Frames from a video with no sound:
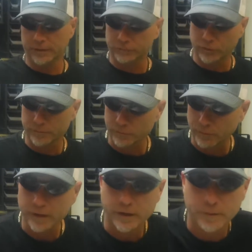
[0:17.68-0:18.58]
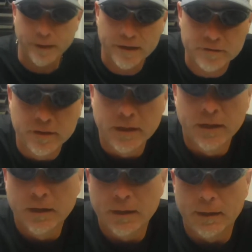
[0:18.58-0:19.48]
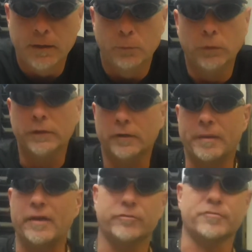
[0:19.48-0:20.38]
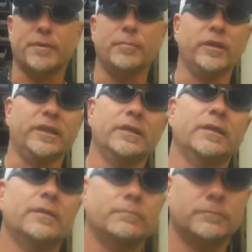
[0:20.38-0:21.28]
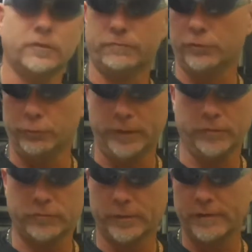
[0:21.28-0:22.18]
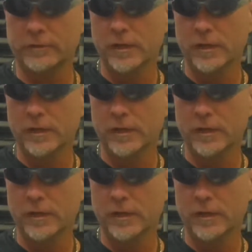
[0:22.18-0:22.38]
forums and whatnot in the past. What lug pattern is my buggy? Look for new wheels, whatever.